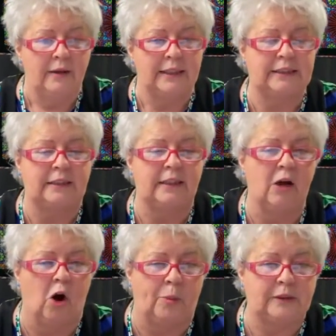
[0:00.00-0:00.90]
The
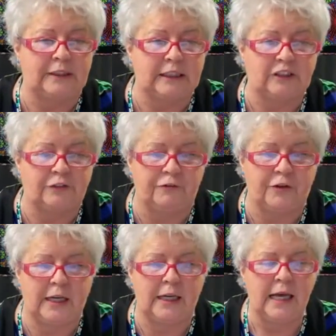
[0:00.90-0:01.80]
the Opal
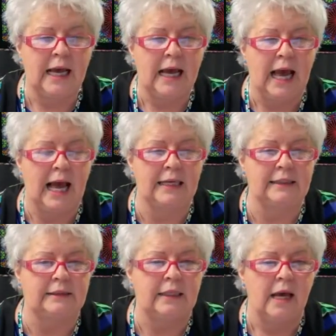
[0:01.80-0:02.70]
650
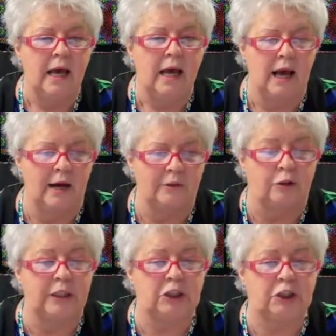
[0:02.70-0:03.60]
has uh,
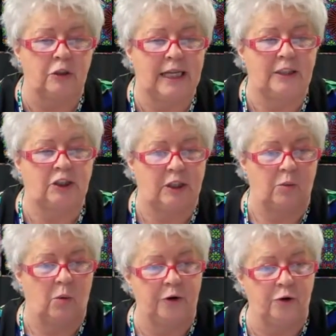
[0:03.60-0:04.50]
traditional tension
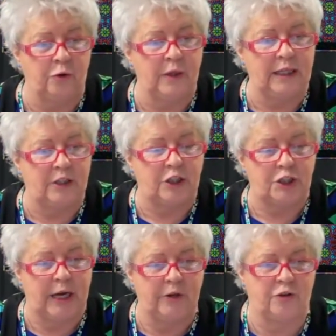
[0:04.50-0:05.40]
where you need to
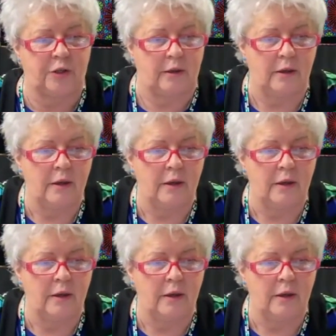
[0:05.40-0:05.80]
change it.